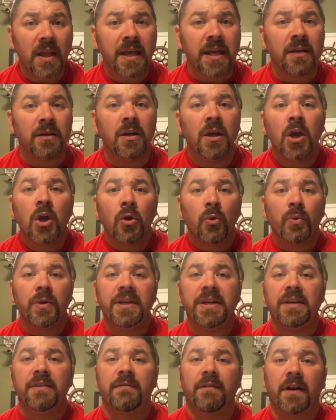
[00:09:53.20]
And we
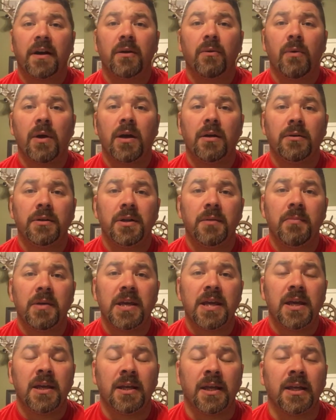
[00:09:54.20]
did very well in the
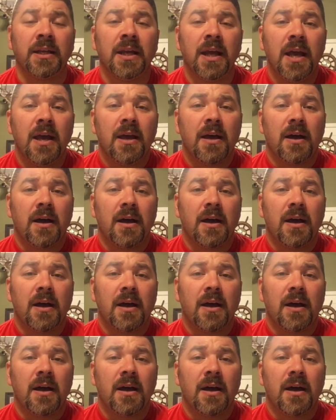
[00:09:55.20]
beginning.